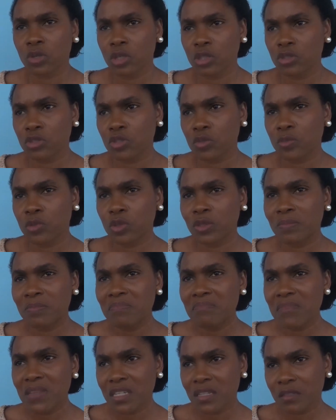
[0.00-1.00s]
contribute
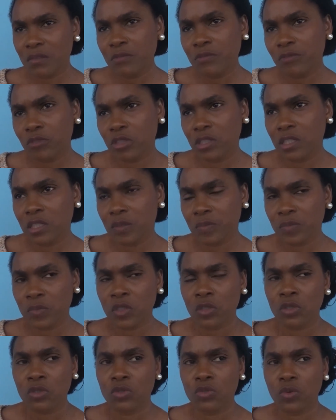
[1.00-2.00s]
meaningfully
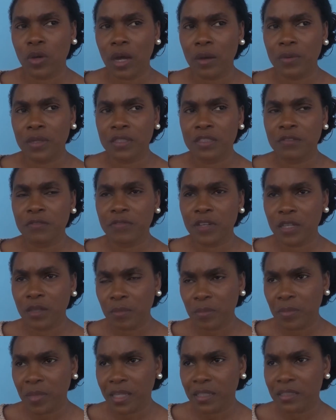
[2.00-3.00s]
to our
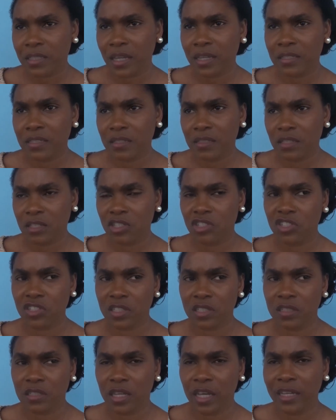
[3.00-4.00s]
development as a
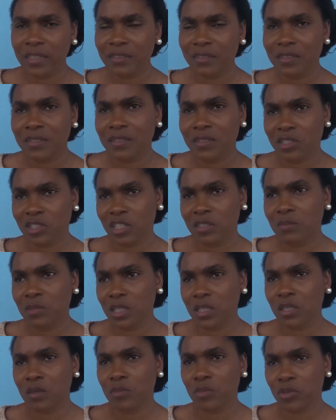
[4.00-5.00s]
nation and
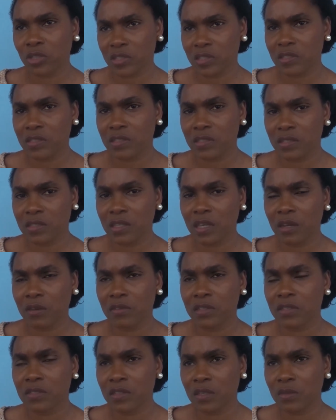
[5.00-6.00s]
decision-making processes here
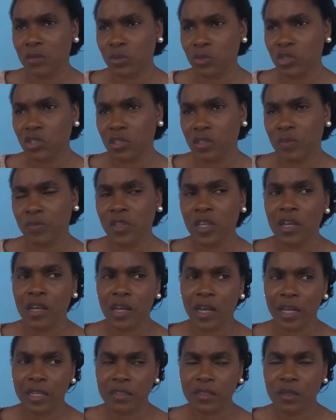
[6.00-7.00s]
in St. Lucia
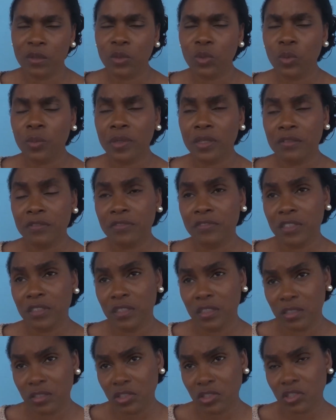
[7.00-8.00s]
and the global
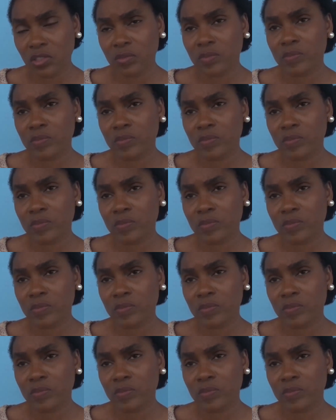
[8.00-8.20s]
village.